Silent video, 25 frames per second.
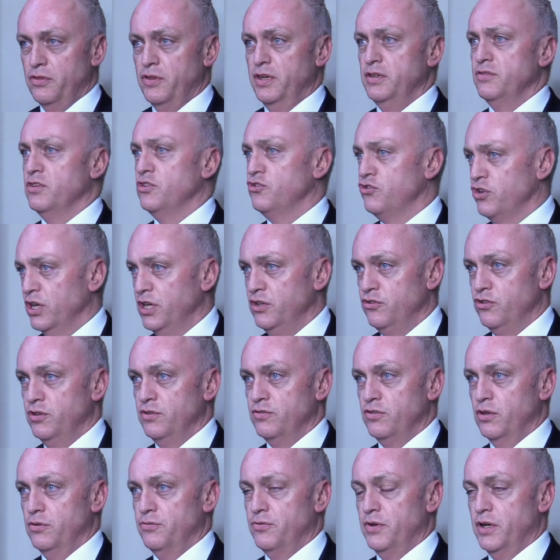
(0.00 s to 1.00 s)
Things are changing
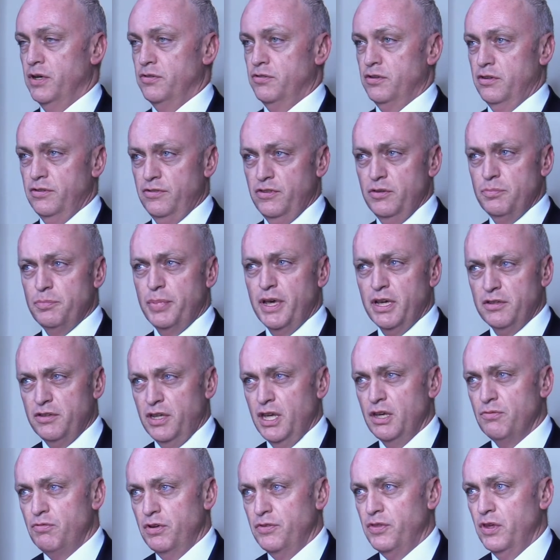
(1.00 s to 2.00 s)
so fast and it's
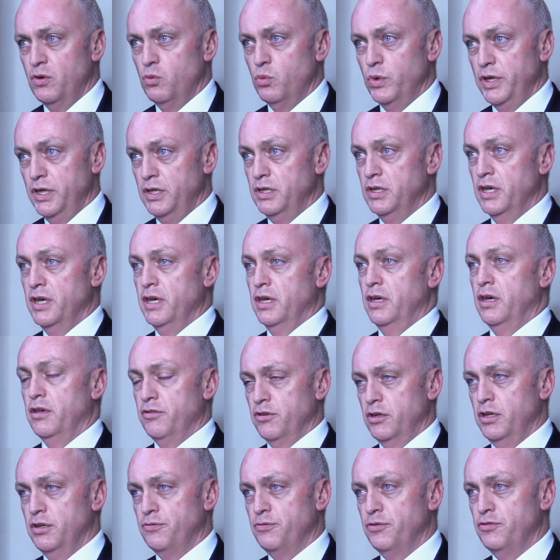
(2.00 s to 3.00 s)
impacting everything we
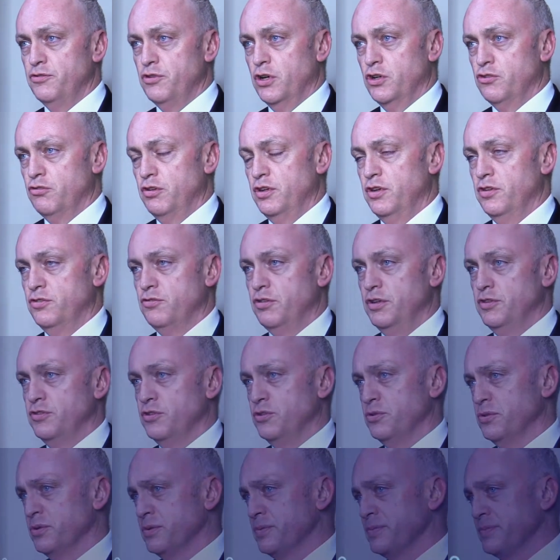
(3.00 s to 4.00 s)
as an infrastructure industry
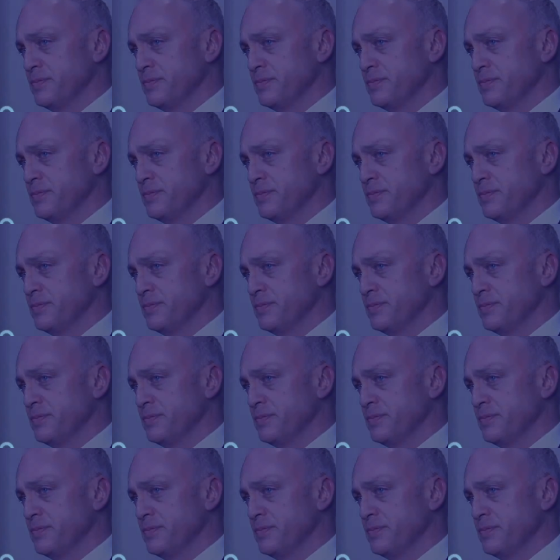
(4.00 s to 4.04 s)
do.